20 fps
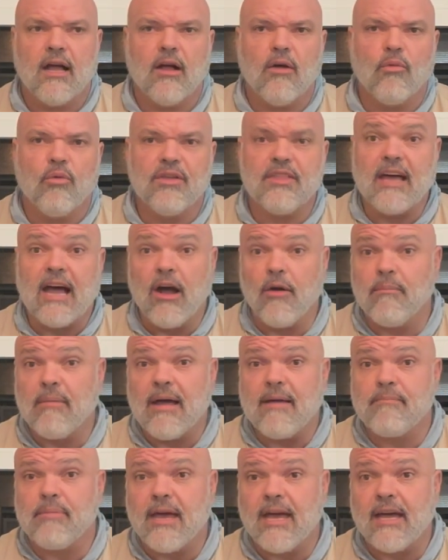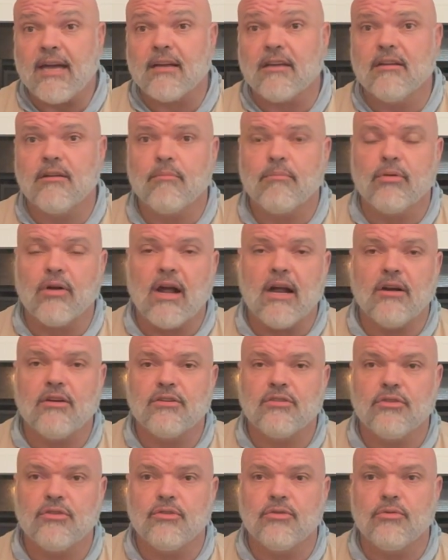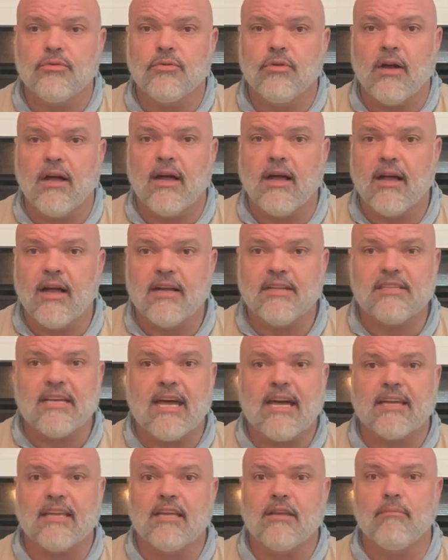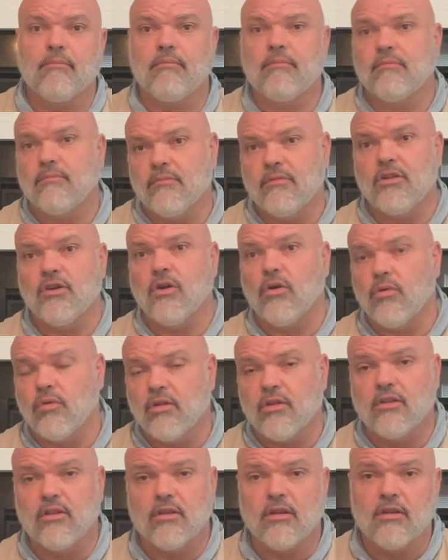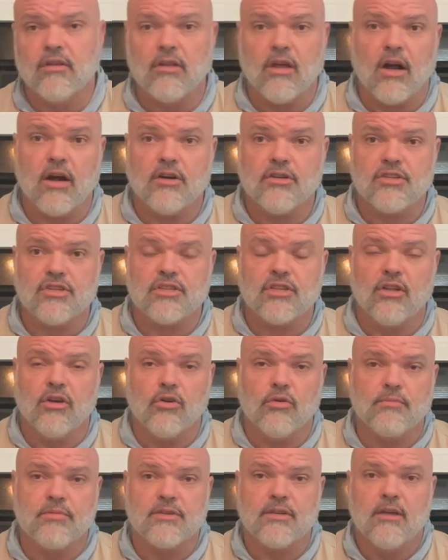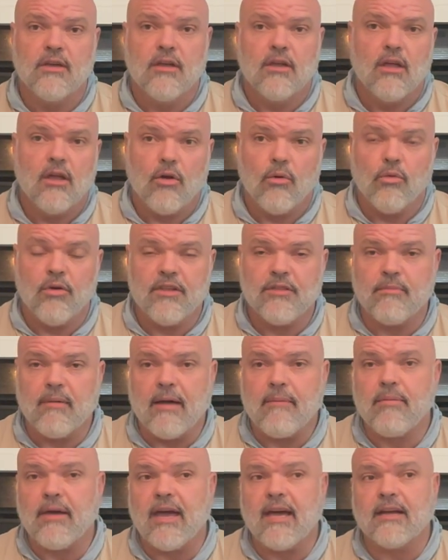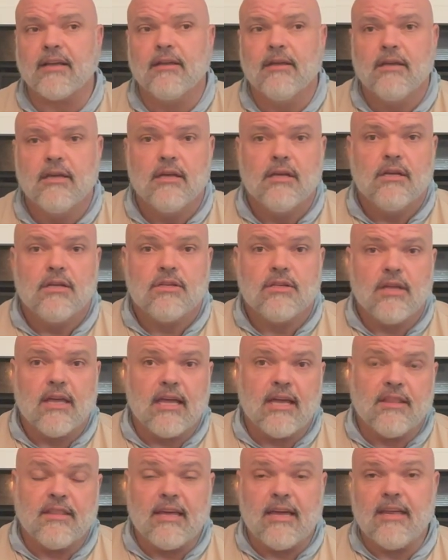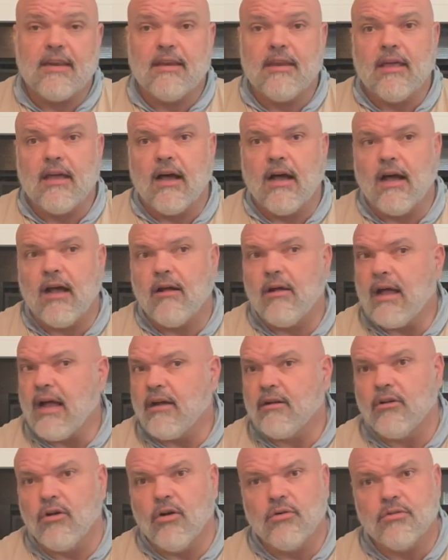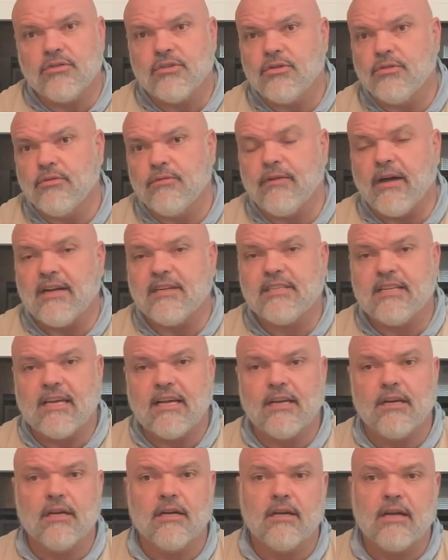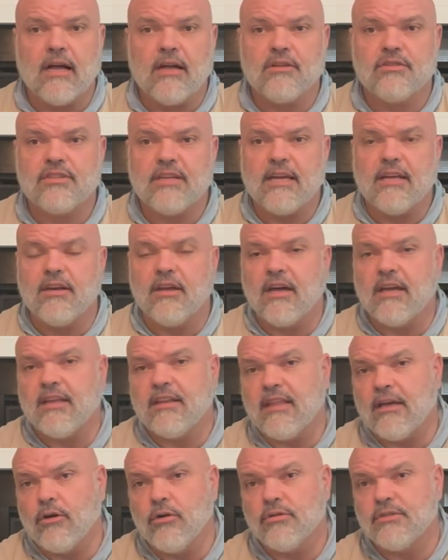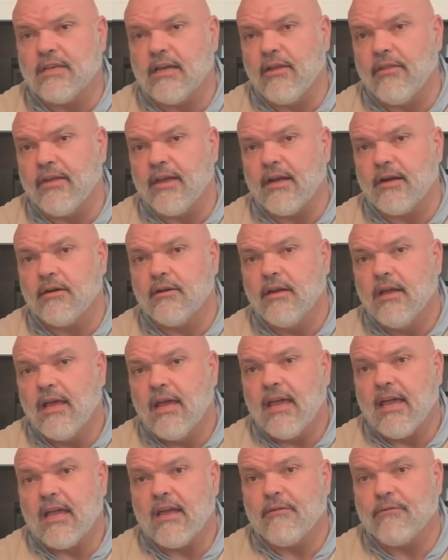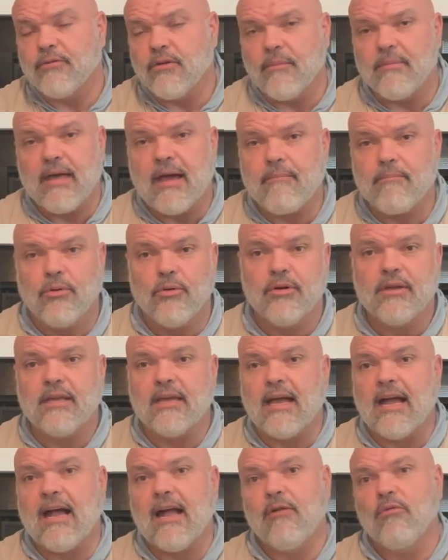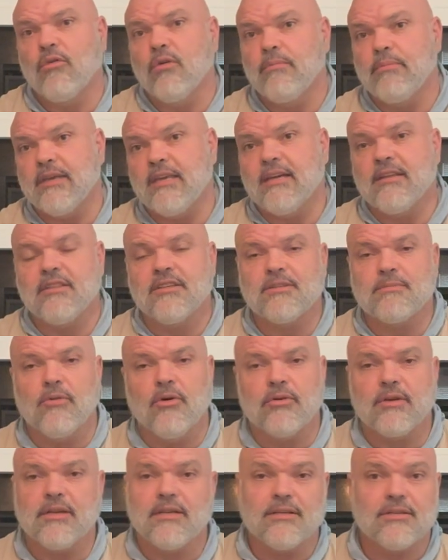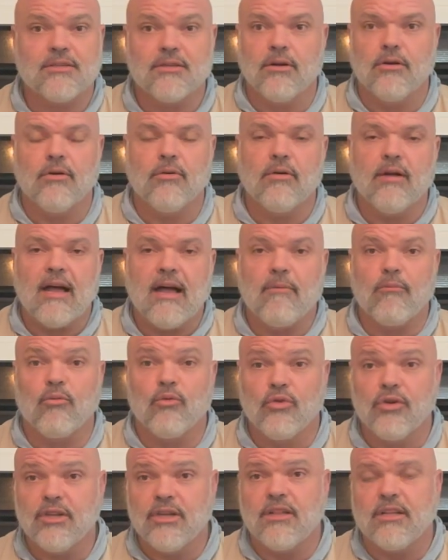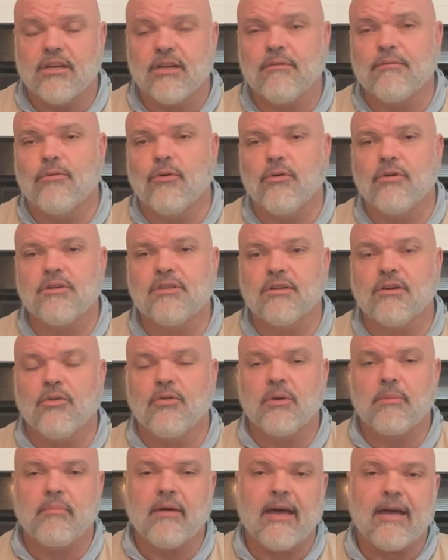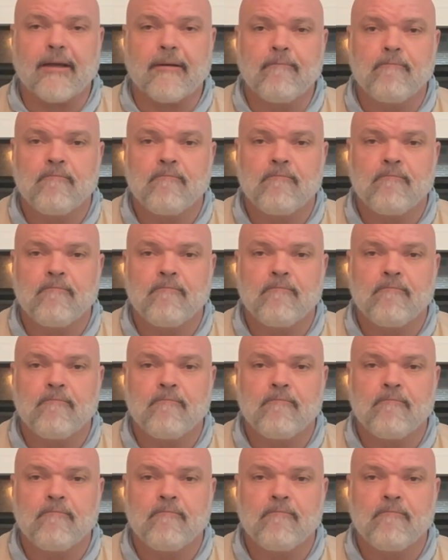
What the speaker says: without my pack prior to attacking, large slopes with my pack. And then I'll go to Fontana. I'll stay a night in the hotel there. And from that point, I will be in the Smokies. So I'm really looking forward to going back.